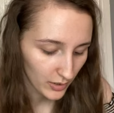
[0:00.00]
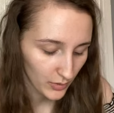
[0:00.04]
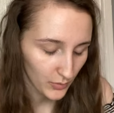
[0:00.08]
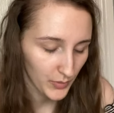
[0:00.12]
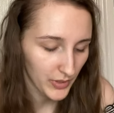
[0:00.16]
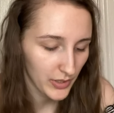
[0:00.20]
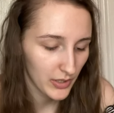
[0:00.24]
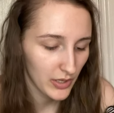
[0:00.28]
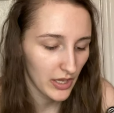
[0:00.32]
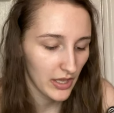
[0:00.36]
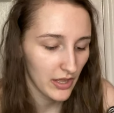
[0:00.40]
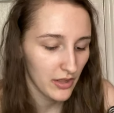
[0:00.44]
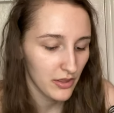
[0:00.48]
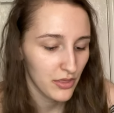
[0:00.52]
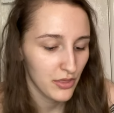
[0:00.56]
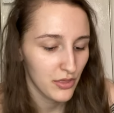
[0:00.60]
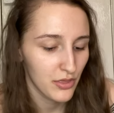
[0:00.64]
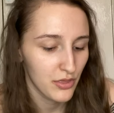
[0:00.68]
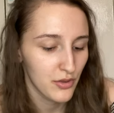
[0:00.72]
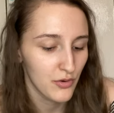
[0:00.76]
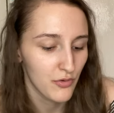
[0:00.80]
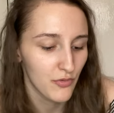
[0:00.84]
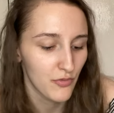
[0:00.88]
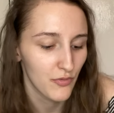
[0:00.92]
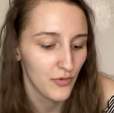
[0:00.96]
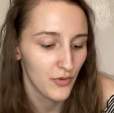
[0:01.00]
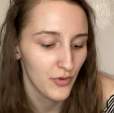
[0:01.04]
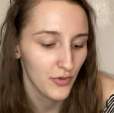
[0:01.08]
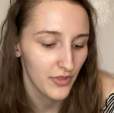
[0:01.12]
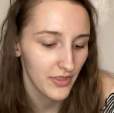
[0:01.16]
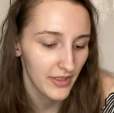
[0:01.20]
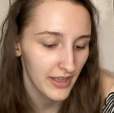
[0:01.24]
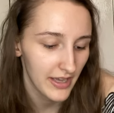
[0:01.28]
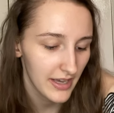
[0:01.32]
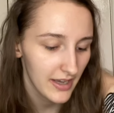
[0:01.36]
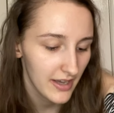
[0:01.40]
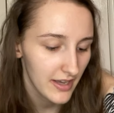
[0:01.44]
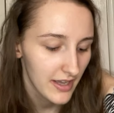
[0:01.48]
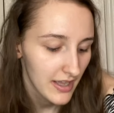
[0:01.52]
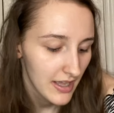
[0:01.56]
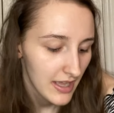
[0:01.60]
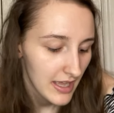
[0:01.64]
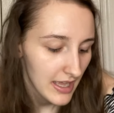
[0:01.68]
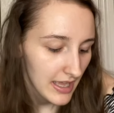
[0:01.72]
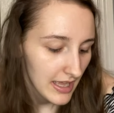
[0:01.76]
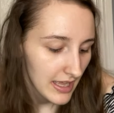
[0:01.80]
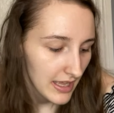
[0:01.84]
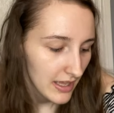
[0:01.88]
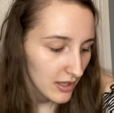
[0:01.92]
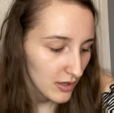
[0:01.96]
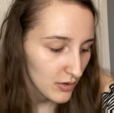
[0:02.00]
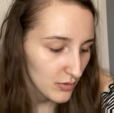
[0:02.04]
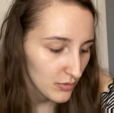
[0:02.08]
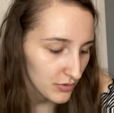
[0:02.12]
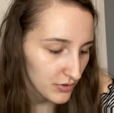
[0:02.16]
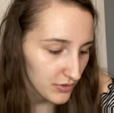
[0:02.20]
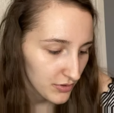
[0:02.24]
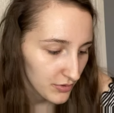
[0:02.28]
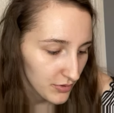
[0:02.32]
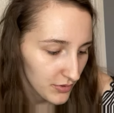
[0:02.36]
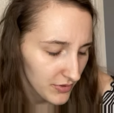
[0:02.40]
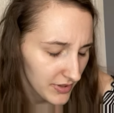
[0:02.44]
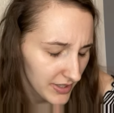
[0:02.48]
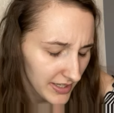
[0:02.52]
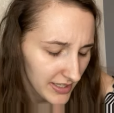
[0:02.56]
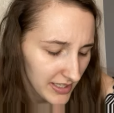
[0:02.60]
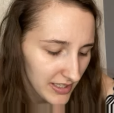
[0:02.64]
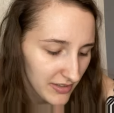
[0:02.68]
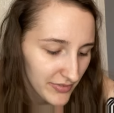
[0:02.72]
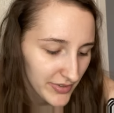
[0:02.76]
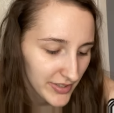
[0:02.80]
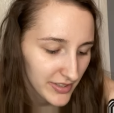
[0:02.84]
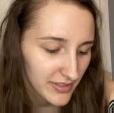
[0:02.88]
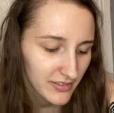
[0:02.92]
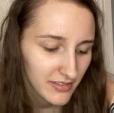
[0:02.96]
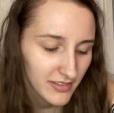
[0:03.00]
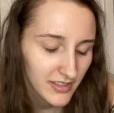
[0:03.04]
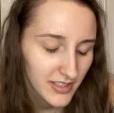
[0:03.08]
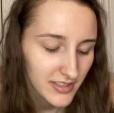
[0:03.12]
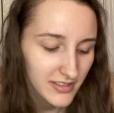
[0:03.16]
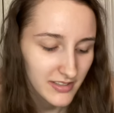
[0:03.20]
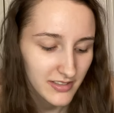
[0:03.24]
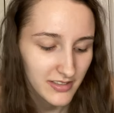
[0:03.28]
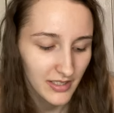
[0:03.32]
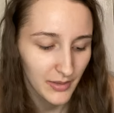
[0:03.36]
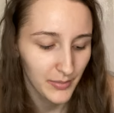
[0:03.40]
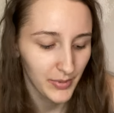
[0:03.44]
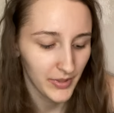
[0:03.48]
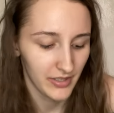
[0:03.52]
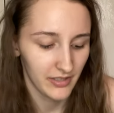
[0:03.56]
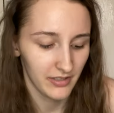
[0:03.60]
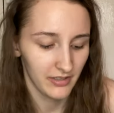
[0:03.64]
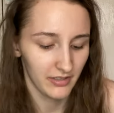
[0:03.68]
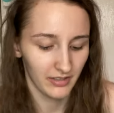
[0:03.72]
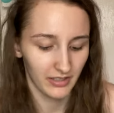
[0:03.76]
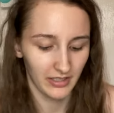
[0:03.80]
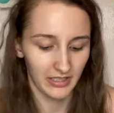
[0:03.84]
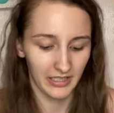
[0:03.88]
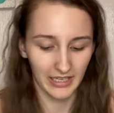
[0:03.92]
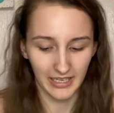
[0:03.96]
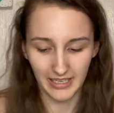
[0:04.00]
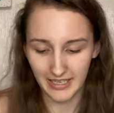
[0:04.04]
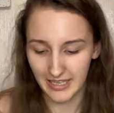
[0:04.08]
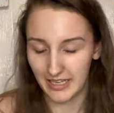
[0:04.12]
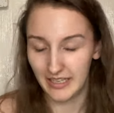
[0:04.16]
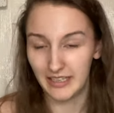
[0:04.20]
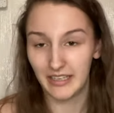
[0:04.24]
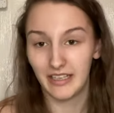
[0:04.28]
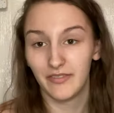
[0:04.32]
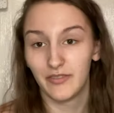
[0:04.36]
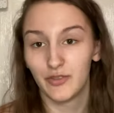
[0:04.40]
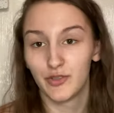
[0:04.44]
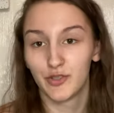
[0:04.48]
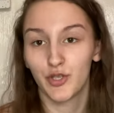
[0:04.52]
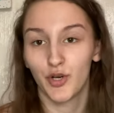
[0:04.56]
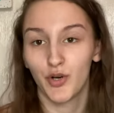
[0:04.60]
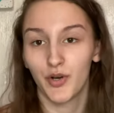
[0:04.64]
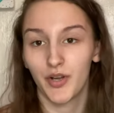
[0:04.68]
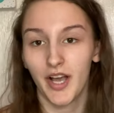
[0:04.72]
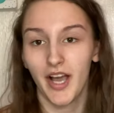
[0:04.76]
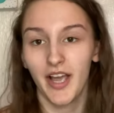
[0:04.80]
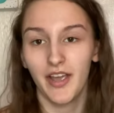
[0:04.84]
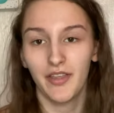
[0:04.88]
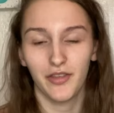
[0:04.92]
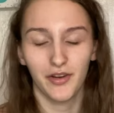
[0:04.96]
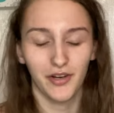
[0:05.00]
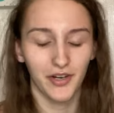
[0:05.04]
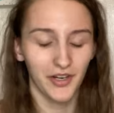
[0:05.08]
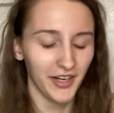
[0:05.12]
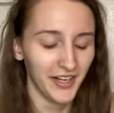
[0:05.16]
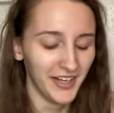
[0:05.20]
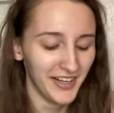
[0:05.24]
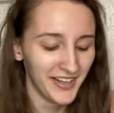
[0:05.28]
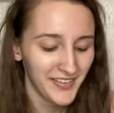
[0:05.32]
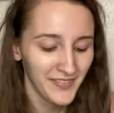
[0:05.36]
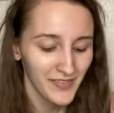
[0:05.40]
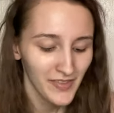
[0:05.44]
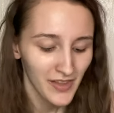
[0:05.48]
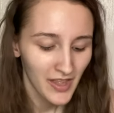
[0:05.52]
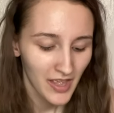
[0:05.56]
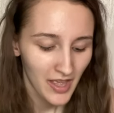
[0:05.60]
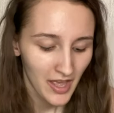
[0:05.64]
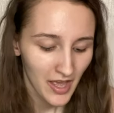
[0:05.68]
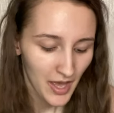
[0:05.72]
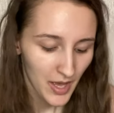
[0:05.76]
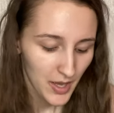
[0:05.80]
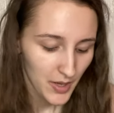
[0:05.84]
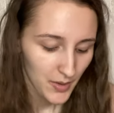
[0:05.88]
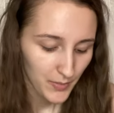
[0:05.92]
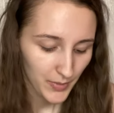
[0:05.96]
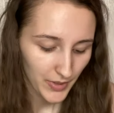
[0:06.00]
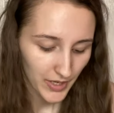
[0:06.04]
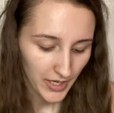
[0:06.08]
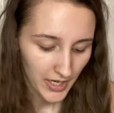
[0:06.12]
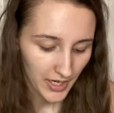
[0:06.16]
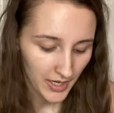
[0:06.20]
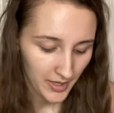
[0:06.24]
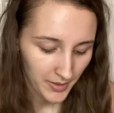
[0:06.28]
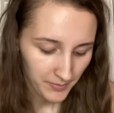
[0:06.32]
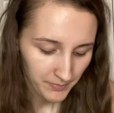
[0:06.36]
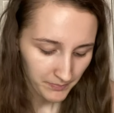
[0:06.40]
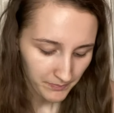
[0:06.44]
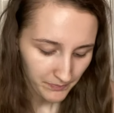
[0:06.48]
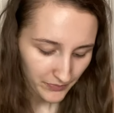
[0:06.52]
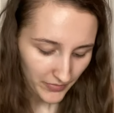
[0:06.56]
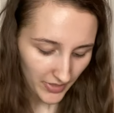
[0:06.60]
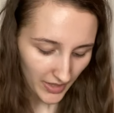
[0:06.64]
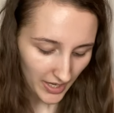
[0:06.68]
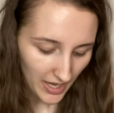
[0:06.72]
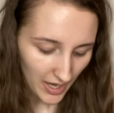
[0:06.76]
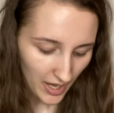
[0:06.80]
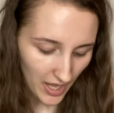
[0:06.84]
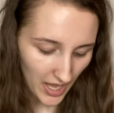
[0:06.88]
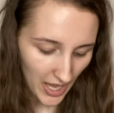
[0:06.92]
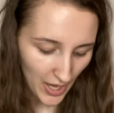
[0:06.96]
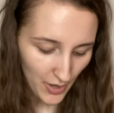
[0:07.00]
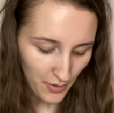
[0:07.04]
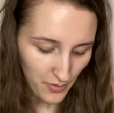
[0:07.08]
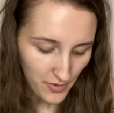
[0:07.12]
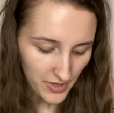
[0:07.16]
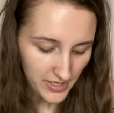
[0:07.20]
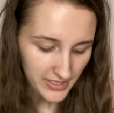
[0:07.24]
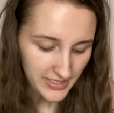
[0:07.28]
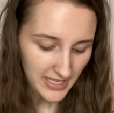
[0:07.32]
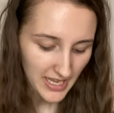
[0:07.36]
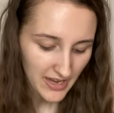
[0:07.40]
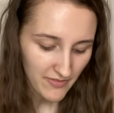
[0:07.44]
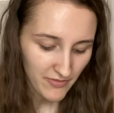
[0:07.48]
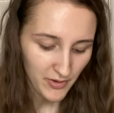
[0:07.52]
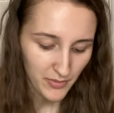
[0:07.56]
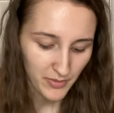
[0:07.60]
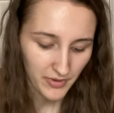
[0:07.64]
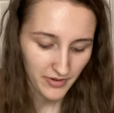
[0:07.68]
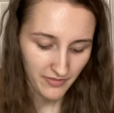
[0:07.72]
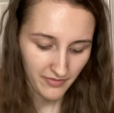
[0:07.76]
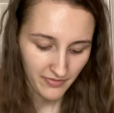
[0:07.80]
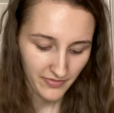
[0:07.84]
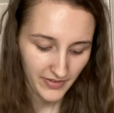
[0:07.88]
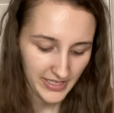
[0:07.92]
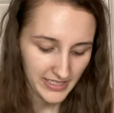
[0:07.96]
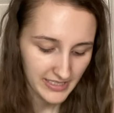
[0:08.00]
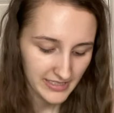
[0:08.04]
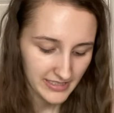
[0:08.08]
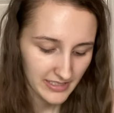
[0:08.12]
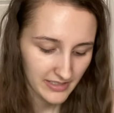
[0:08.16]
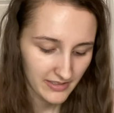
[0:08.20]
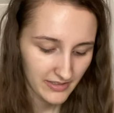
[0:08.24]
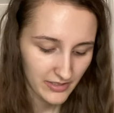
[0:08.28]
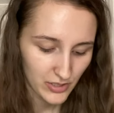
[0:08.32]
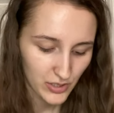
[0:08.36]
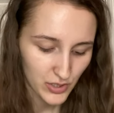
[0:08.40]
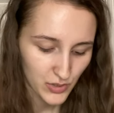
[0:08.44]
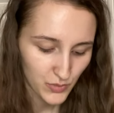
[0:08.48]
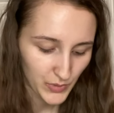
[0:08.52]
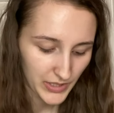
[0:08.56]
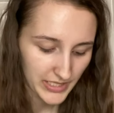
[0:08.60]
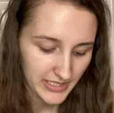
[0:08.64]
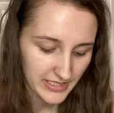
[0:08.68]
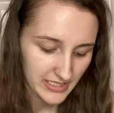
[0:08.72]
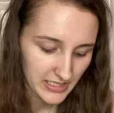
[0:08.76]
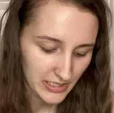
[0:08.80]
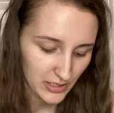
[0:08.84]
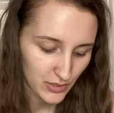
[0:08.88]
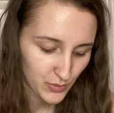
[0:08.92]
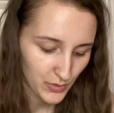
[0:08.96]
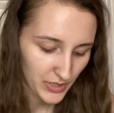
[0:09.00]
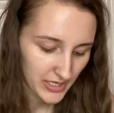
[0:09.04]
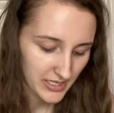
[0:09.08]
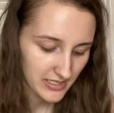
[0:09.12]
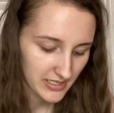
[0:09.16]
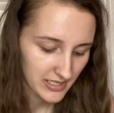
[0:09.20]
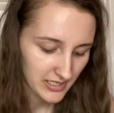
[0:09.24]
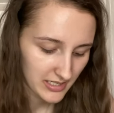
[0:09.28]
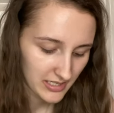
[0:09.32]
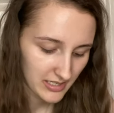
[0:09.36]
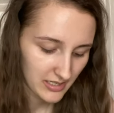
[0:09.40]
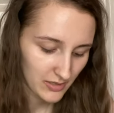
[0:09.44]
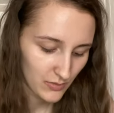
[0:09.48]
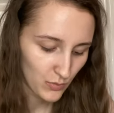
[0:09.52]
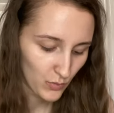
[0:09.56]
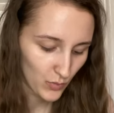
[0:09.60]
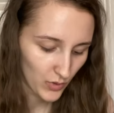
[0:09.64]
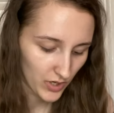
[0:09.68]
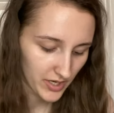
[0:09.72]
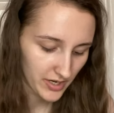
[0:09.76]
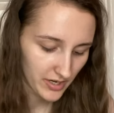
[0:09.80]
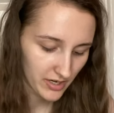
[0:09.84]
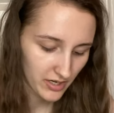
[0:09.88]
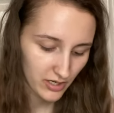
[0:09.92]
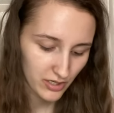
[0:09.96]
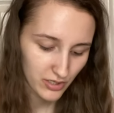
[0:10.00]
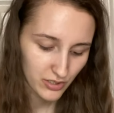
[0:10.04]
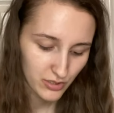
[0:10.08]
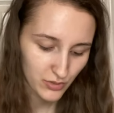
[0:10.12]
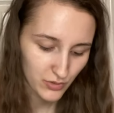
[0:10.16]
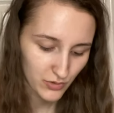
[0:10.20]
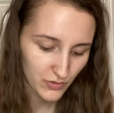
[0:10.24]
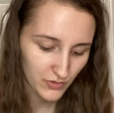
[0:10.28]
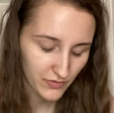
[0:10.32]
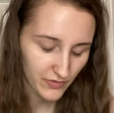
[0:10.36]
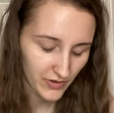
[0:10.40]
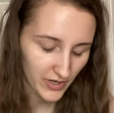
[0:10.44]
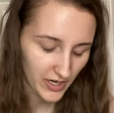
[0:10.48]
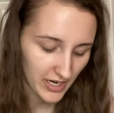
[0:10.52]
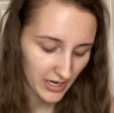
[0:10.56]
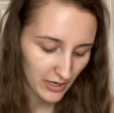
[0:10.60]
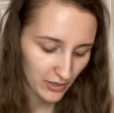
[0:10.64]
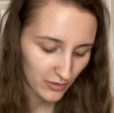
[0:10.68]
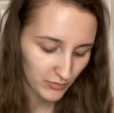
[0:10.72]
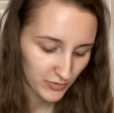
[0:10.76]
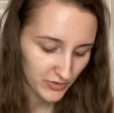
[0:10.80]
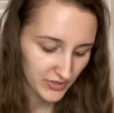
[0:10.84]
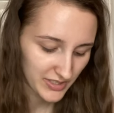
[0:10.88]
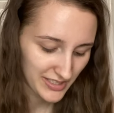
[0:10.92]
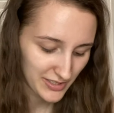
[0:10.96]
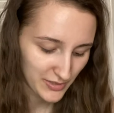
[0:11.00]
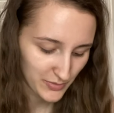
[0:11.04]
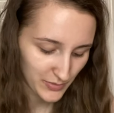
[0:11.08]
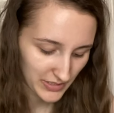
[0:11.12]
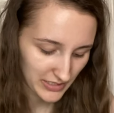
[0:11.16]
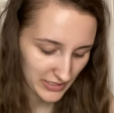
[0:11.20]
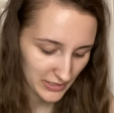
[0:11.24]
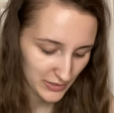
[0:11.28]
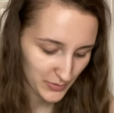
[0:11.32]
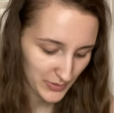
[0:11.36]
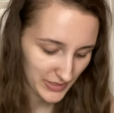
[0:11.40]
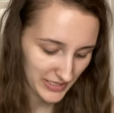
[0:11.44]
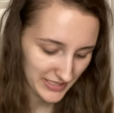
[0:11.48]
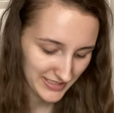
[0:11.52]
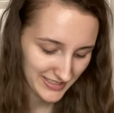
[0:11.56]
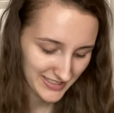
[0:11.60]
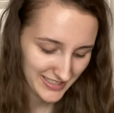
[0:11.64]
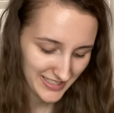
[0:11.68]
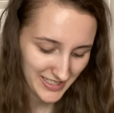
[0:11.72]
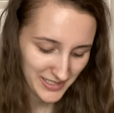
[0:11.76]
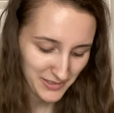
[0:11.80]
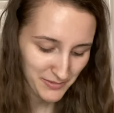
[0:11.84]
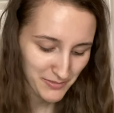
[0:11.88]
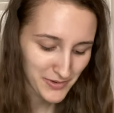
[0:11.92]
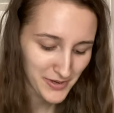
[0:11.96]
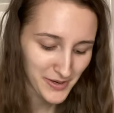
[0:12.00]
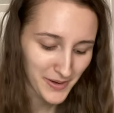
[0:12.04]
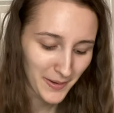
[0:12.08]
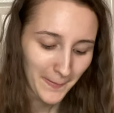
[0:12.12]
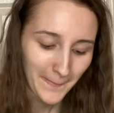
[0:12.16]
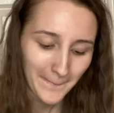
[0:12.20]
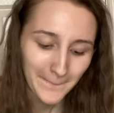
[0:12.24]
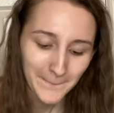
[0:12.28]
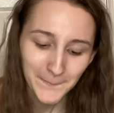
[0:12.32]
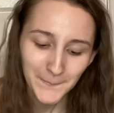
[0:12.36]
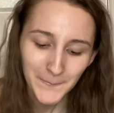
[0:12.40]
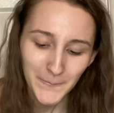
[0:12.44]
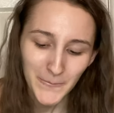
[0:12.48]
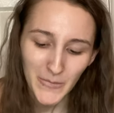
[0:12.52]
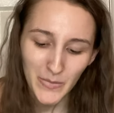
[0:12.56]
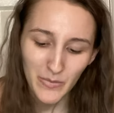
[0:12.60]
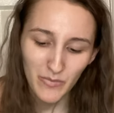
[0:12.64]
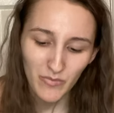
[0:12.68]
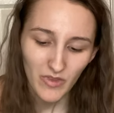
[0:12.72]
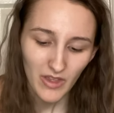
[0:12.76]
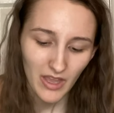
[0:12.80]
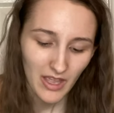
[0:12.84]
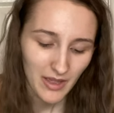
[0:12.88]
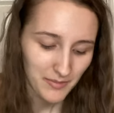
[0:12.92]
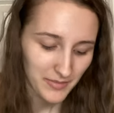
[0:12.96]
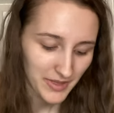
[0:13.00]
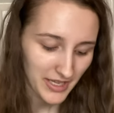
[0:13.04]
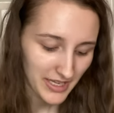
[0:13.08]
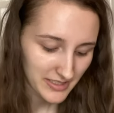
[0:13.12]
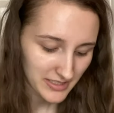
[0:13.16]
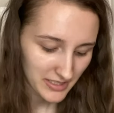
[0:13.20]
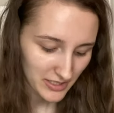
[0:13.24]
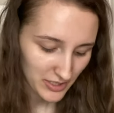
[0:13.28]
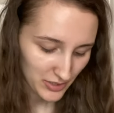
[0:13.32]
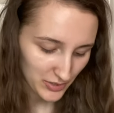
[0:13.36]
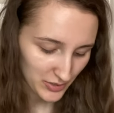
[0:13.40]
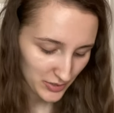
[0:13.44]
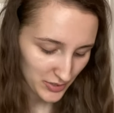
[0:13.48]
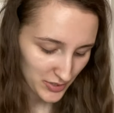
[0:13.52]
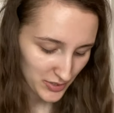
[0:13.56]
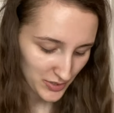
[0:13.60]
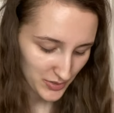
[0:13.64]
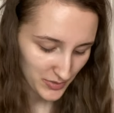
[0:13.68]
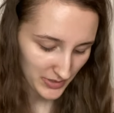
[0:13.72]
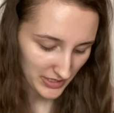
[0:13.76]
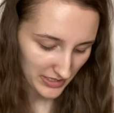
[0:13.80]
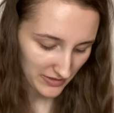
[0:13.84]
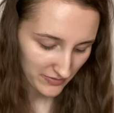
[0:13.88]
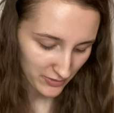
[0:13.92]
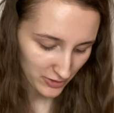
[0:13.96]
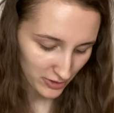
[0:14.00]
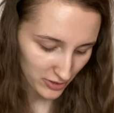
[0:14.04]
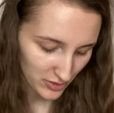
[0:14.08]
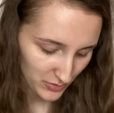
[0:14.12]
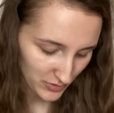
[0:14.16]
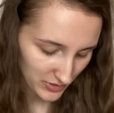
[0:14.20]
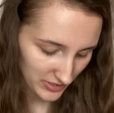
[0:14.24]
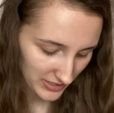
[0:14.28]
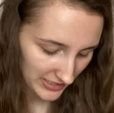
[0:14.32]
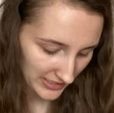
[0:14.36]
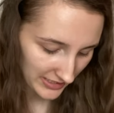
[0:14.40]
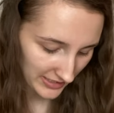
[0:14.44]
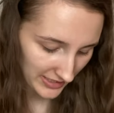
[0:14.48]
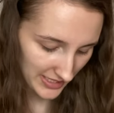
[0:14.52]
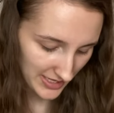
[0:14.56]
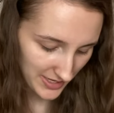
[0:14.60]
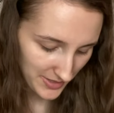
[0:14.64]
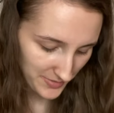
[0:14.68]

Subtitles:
we get through that, go through that even, because apparently I can't even talk either. But how is everyone finding their 2021 so far? I almost said 2020, but I'm getting used to it ever so slightly.